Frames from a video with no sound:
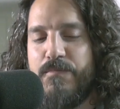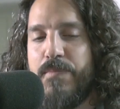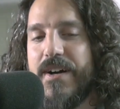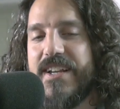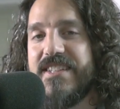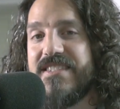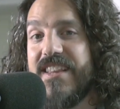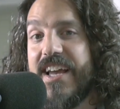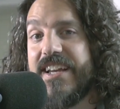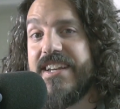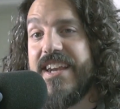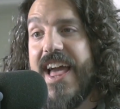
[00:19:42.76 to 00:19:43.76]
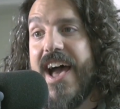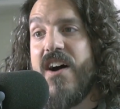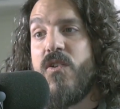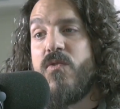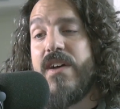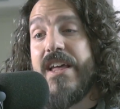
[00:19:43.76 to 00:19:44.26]
But it's like
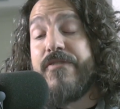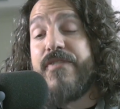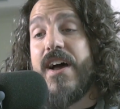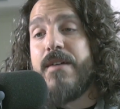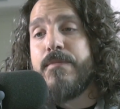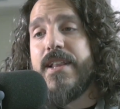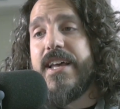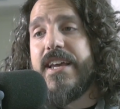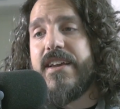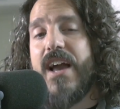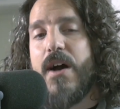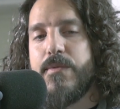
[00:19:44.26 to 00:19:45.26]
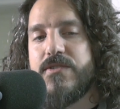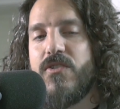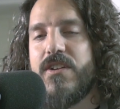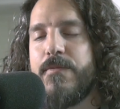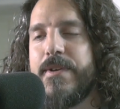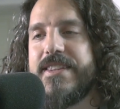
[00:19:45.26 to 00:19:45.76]
now, if I'm like, I was
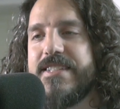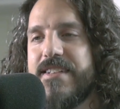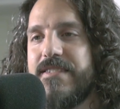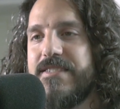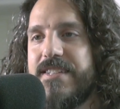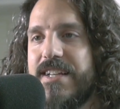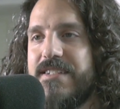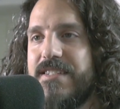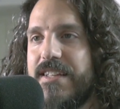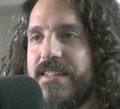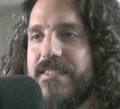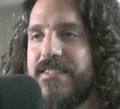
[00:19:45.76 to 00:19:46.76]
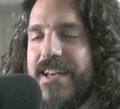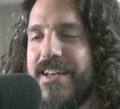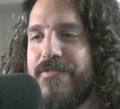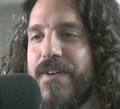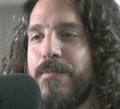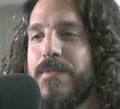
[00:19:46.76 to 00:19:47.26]
talking about this on stage the other day.
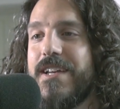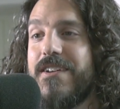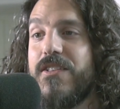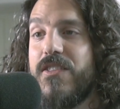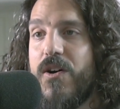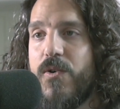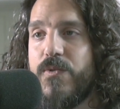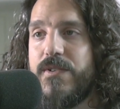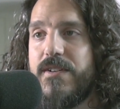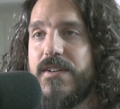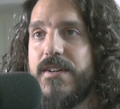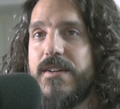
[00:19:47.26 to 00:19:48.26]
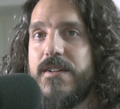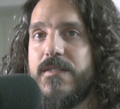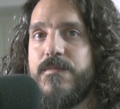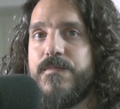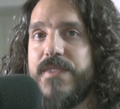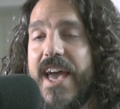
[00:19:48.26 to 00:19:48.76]
If I'm like alone
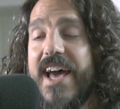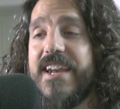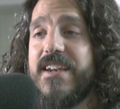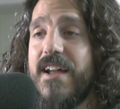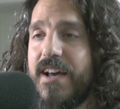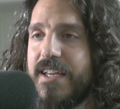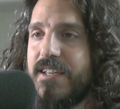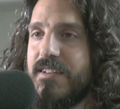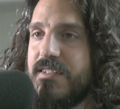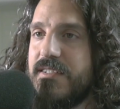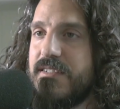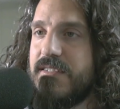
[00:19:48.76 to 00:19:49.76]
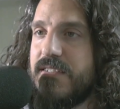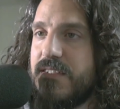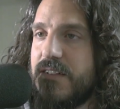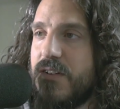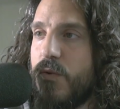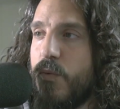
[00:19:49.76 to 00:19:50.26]
at night
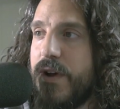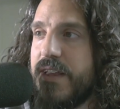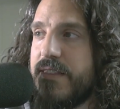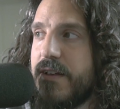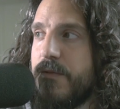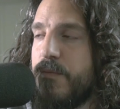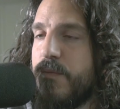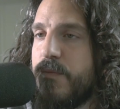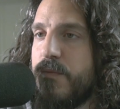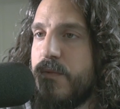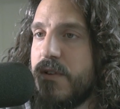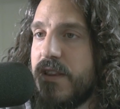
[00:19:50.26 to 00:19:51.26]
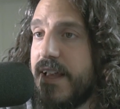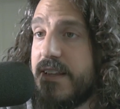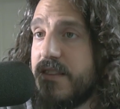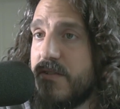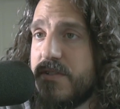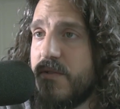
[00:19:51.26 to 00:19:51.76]
with a
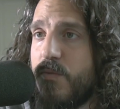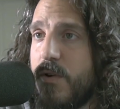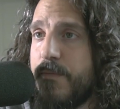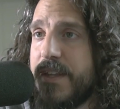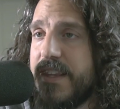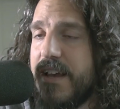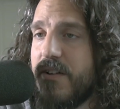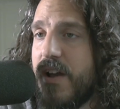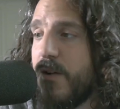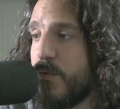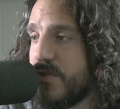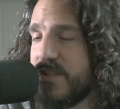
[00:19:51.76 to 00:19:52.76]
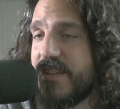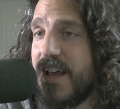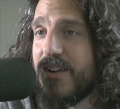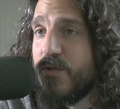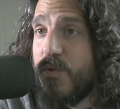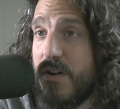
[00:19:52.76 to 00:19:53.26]
like there's a woman there and we're just
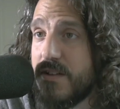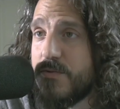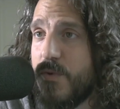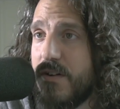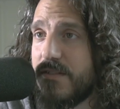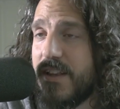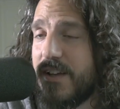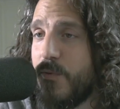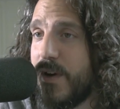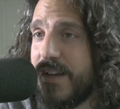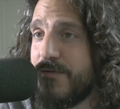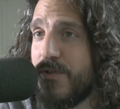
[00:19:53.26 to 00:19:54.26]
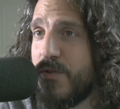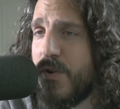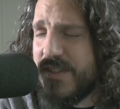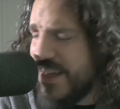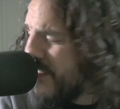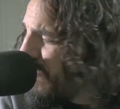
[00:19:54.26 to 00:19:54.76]
at a crosswalk, like waiting for a
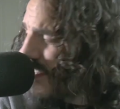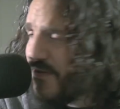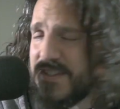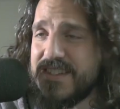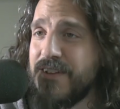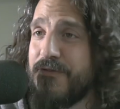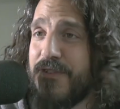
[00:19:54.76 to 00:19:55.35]
cross, even if it's the